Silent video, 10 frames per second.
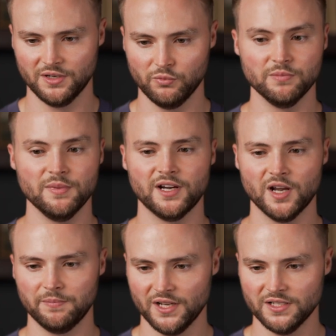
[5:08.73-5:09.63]
and we'd make
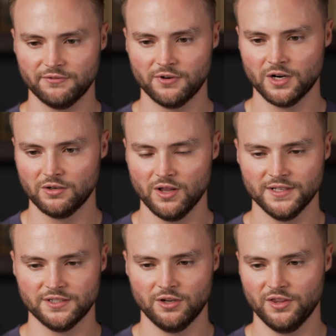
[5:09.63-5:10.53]
updates for our
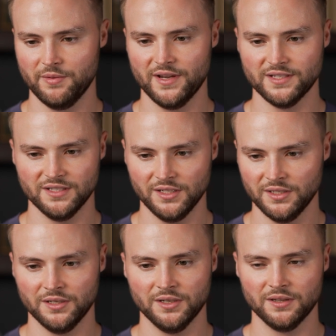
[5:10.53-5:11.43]
clients on them as
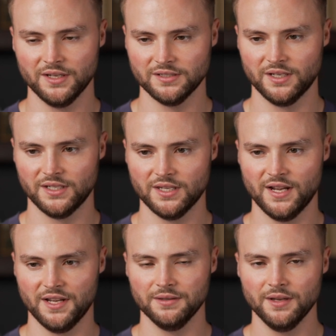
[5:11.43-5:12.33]
needed and things like
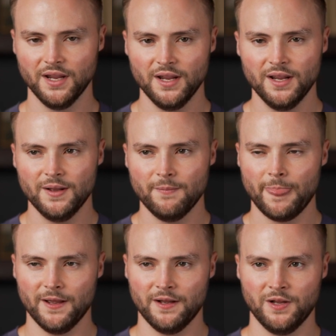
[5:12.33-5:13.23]
that. And
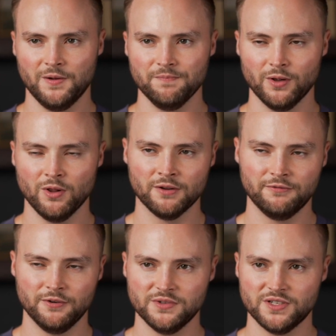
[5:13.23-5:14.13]
um, a lot of
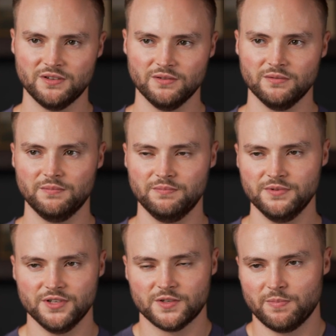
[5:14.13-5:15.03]
them just
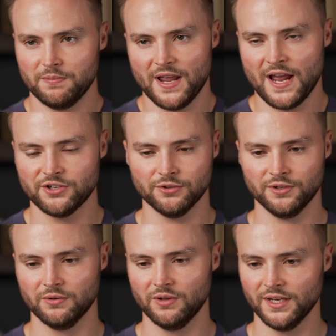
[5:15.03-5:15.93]
just
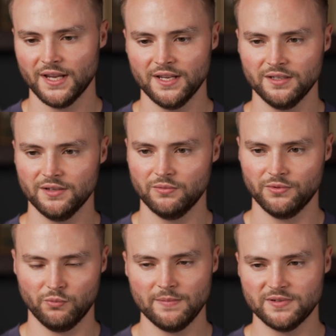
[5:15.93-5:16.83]
naturally were like, hey, you know,
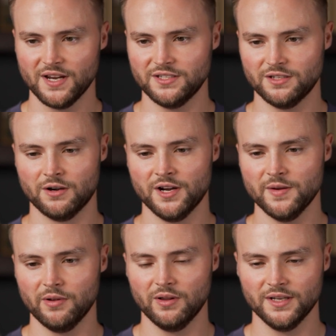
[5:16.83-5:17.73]
the website's
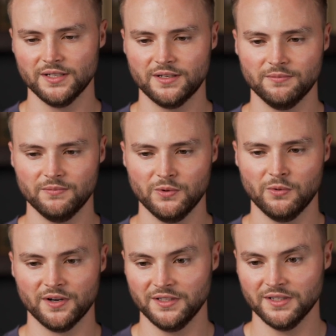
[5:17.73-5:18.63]
great, but like we
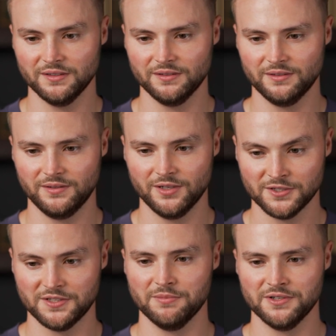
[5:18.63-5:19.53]
want to get
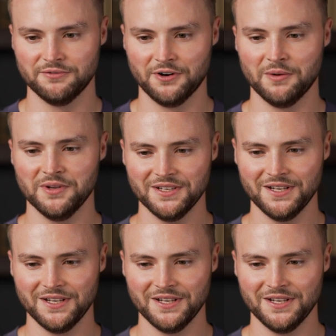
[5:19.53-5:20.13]
customers from it.